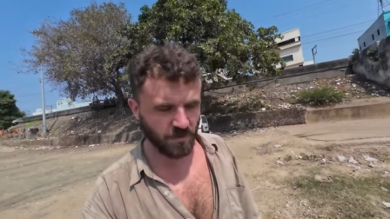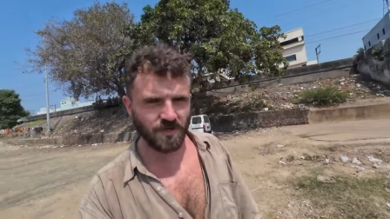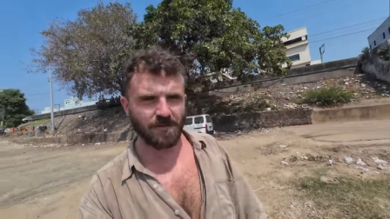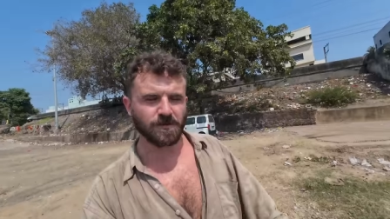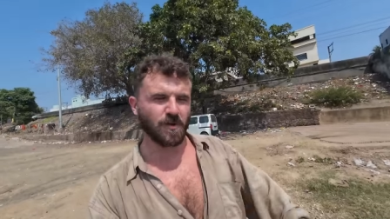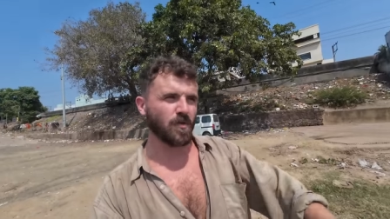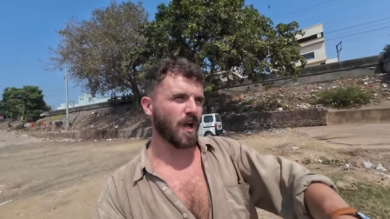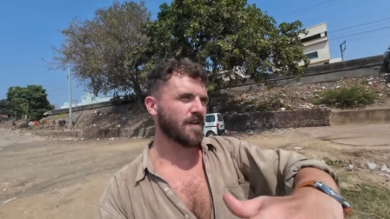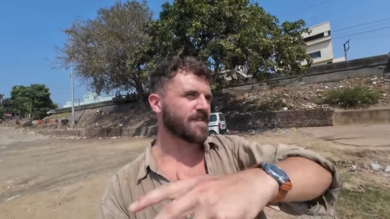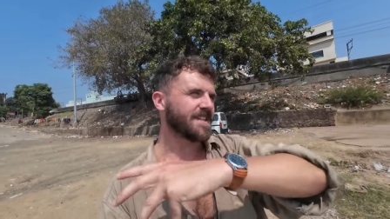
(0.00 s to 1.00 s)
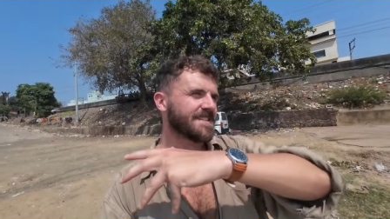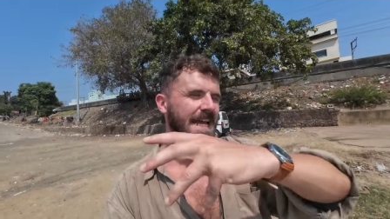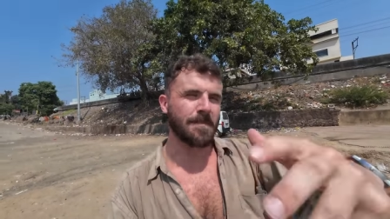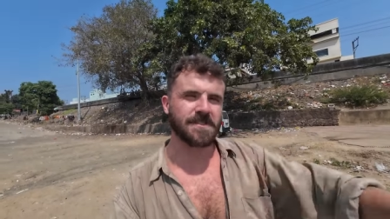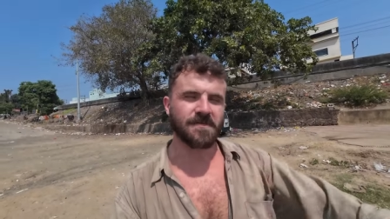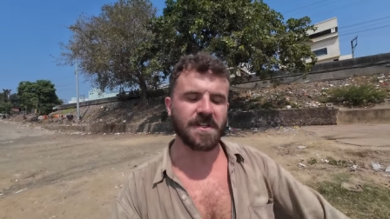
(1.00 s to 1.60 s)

we traveled all over the depths of